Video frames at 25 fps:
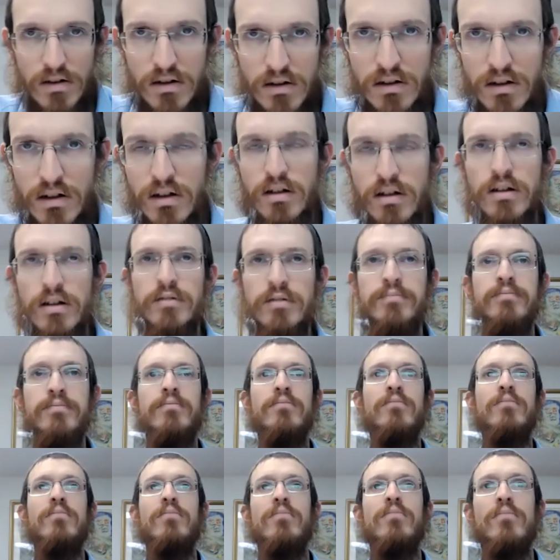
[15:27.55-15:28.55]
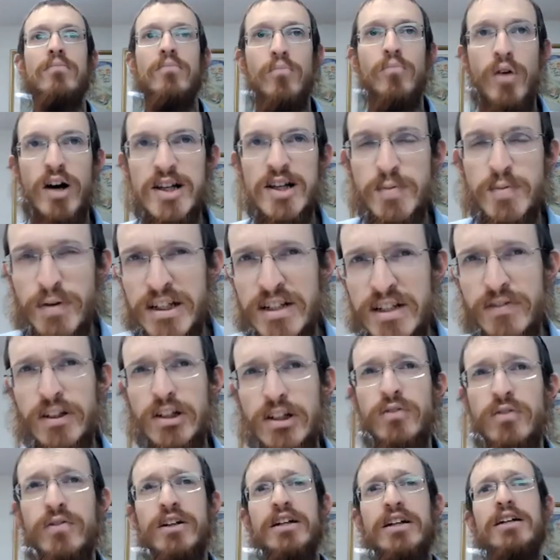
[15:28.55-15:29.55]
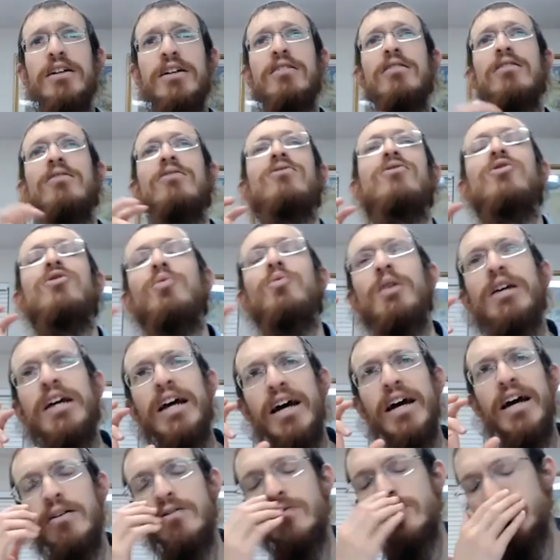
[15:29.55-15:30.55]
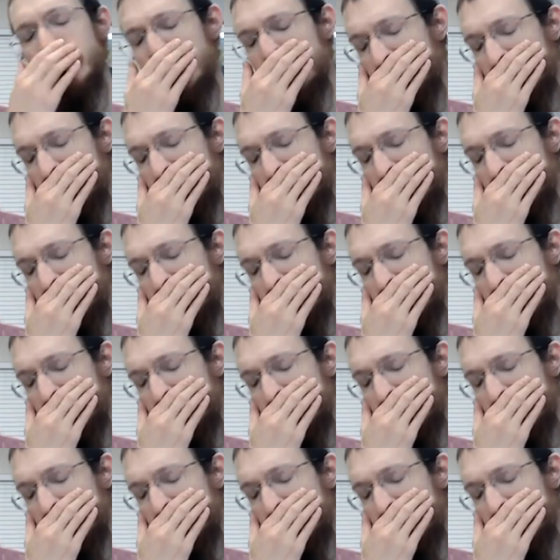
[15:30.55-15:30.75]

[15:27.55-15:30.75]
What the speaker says: Why specifically over here do we have